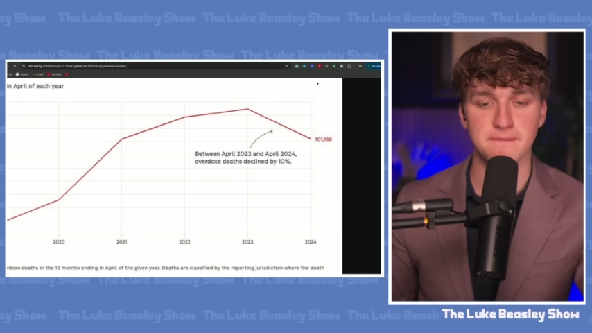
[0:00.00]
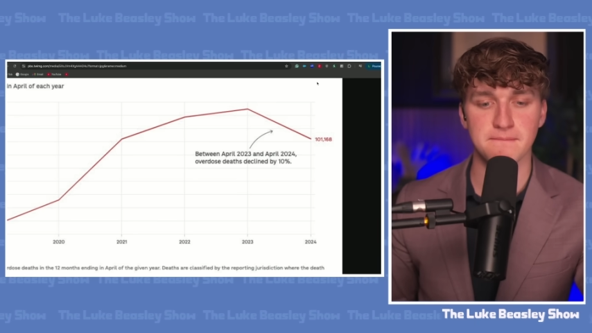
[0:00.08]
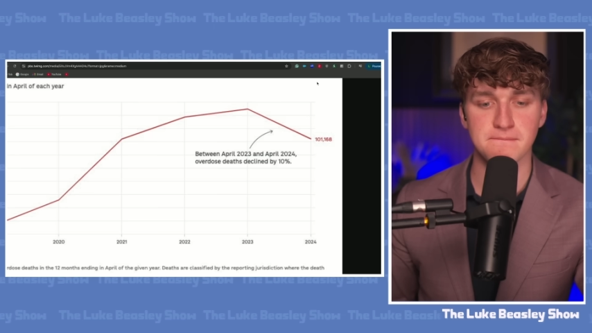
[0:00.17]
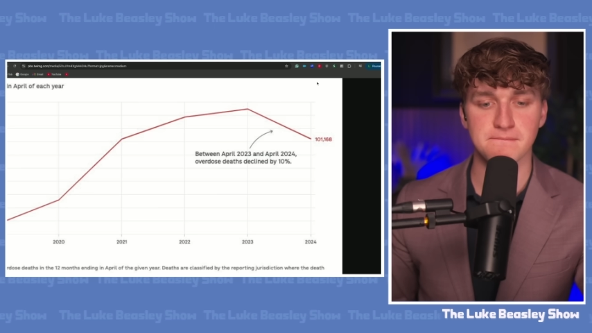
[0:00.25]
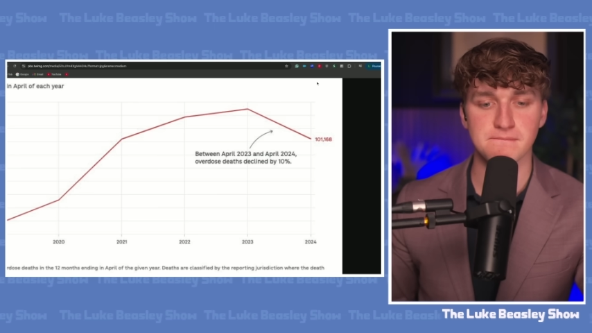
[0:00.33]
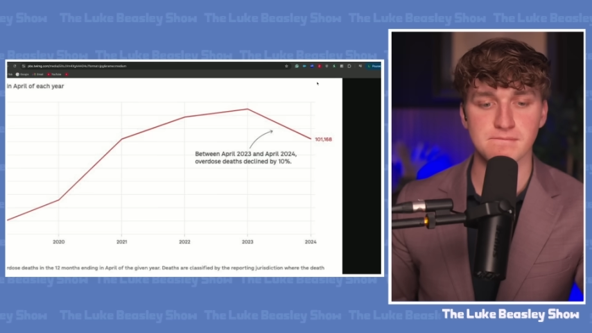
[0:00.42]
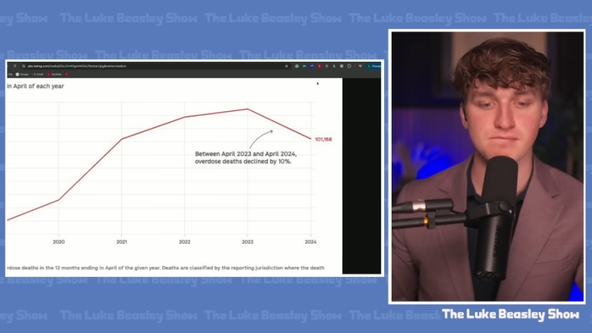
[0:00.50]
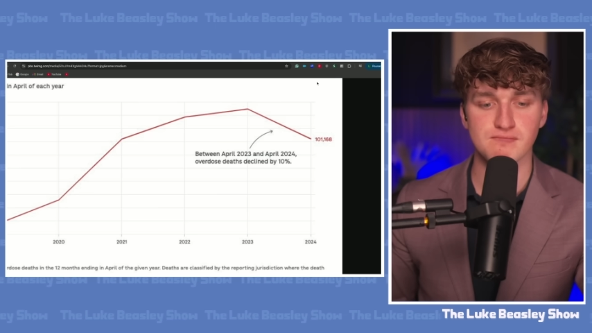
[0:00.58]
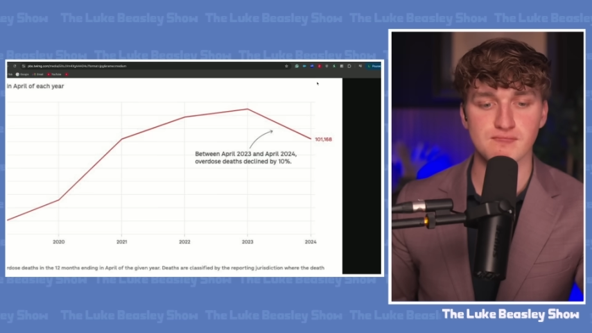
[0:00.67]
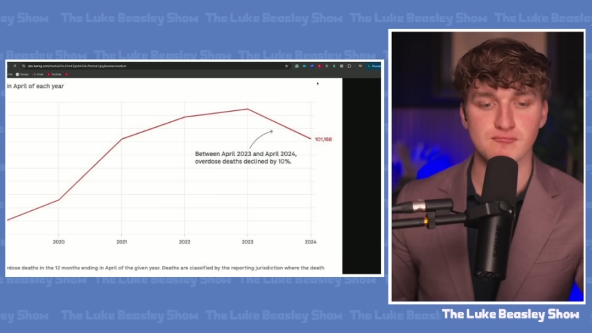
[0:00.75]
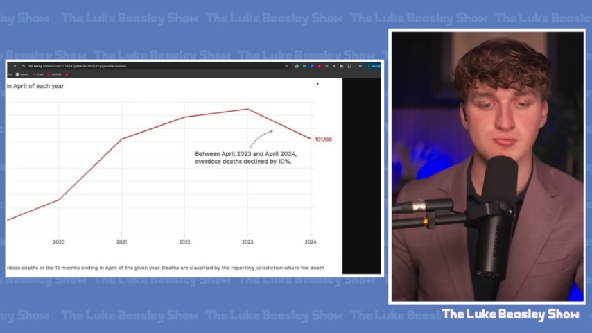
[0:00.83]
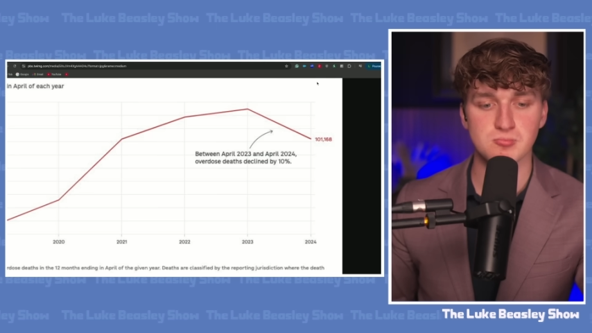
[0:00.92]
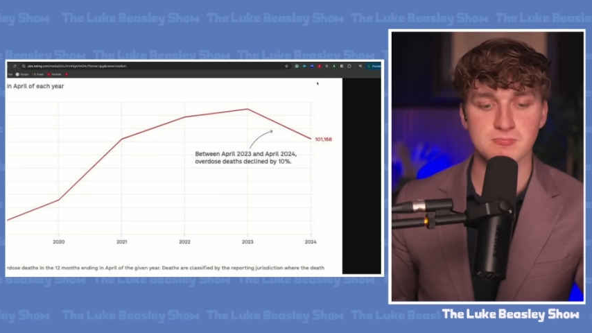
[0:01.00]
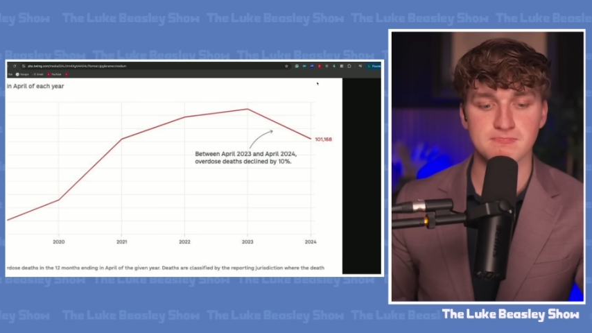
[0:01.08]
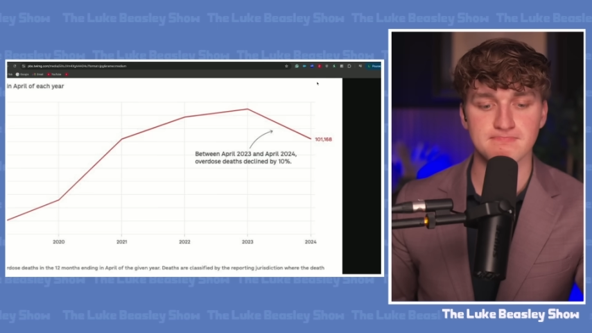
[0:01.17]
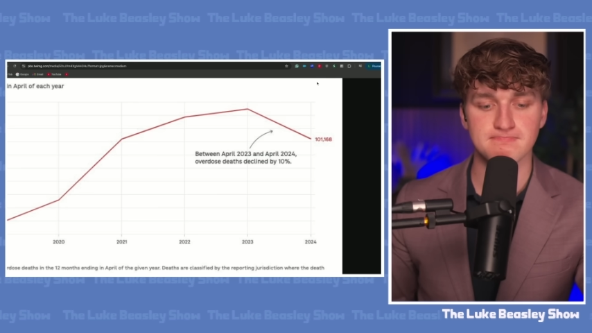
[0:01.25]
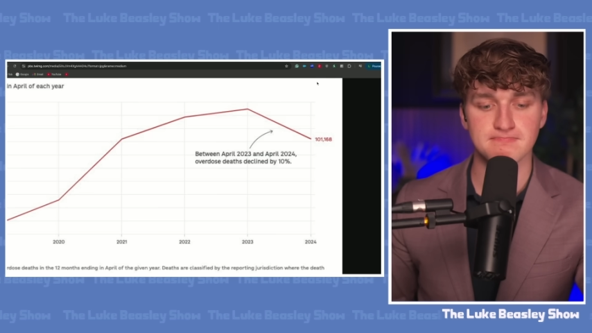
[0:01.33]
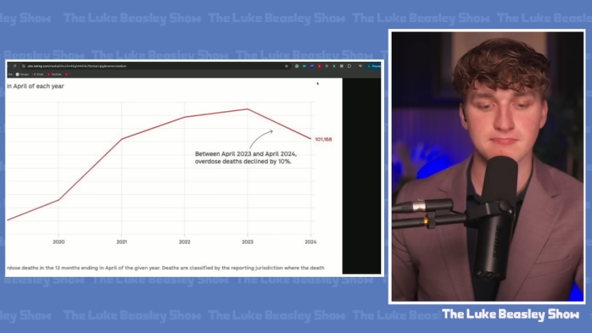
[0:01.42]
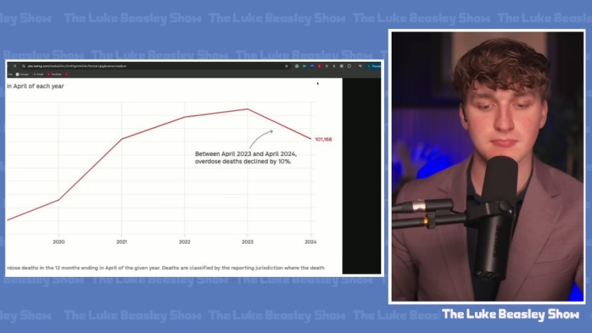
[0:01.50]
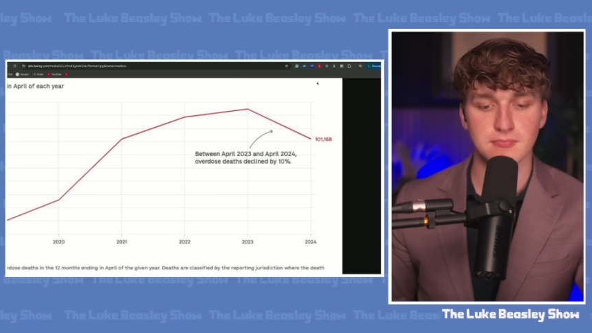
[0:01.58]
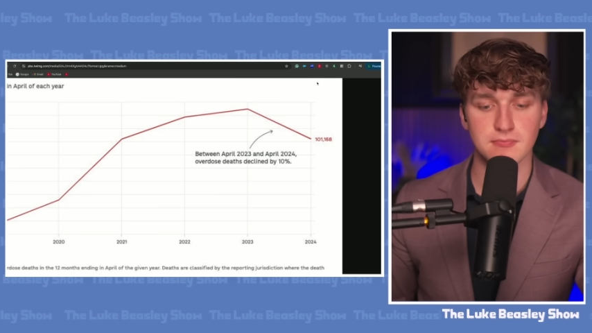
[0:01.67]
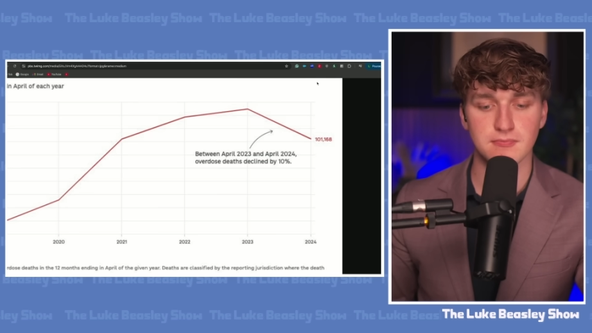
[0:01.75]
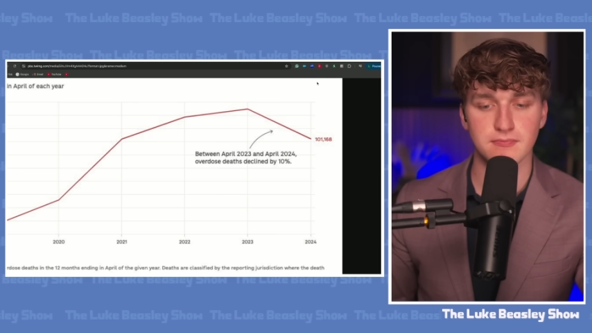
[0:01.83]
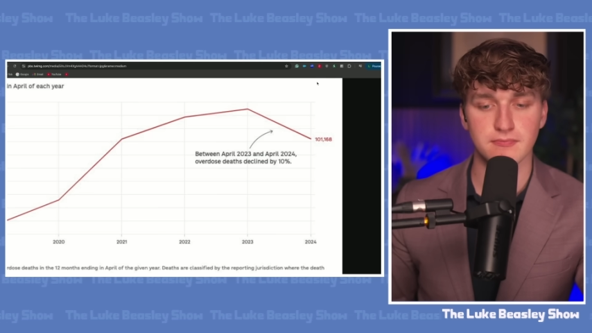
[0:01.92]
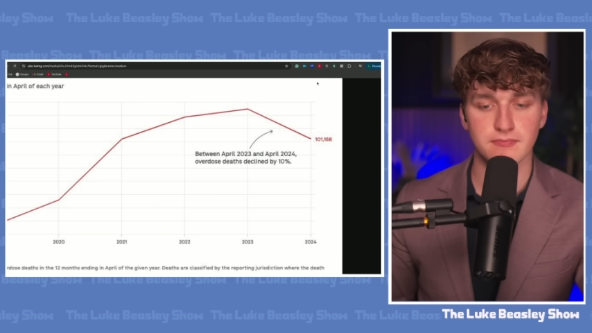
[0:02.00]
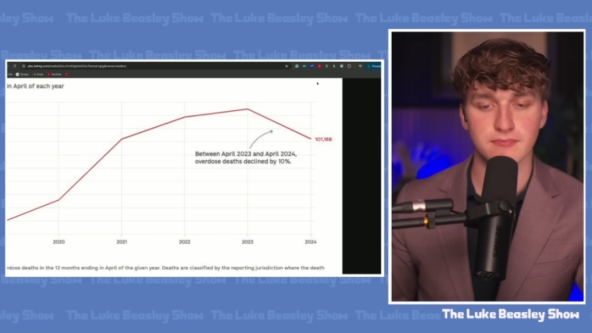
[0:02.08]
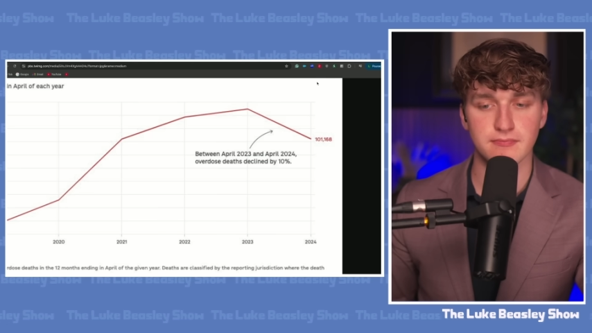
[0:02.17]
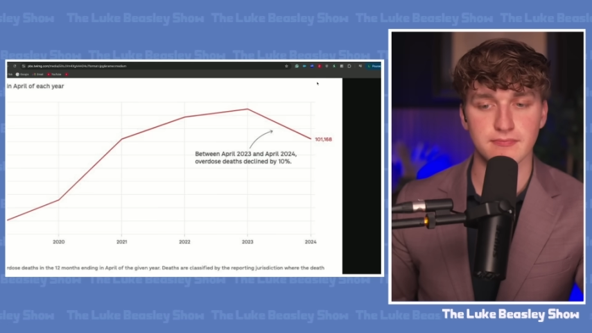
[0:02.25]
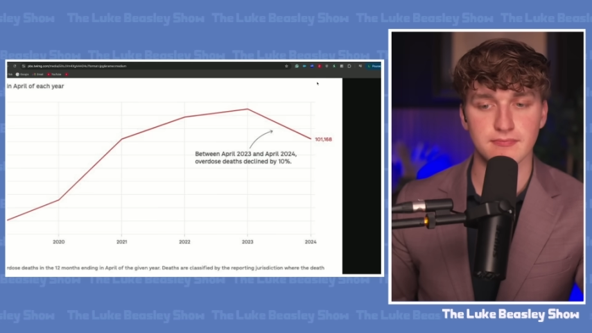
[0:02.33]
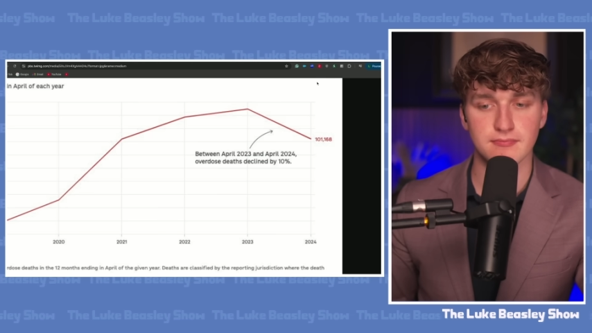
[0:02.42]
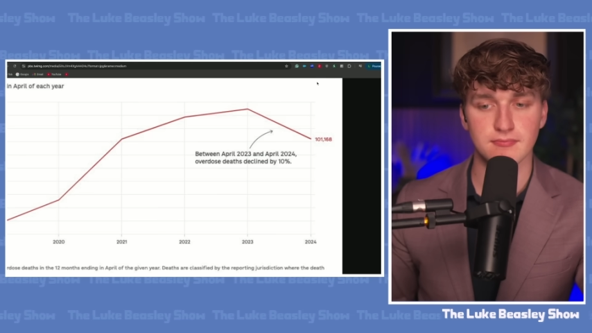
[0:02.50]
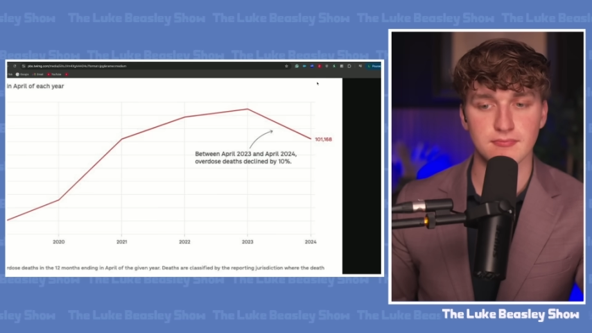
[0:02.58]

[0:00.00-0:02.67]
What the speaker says: Nobody speaks.